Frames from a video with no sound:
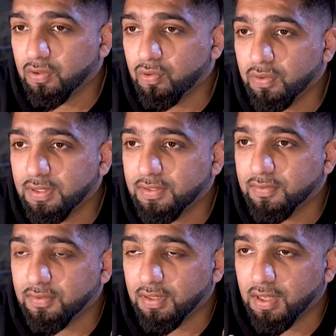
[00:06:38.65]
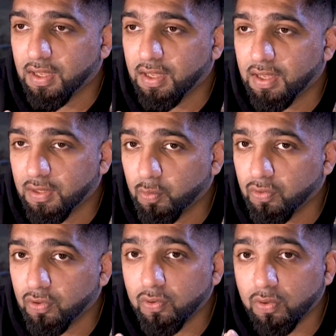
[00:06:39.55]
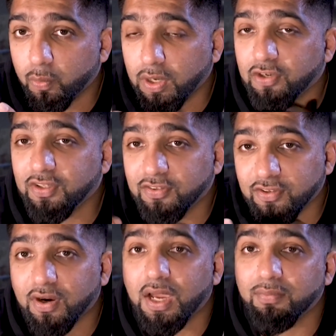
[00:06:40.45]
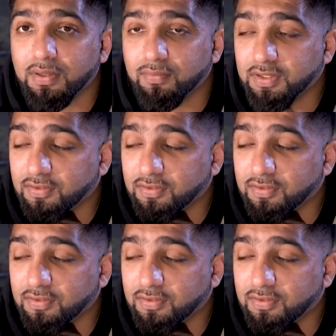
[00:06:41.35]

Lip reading: who is, when you describe him,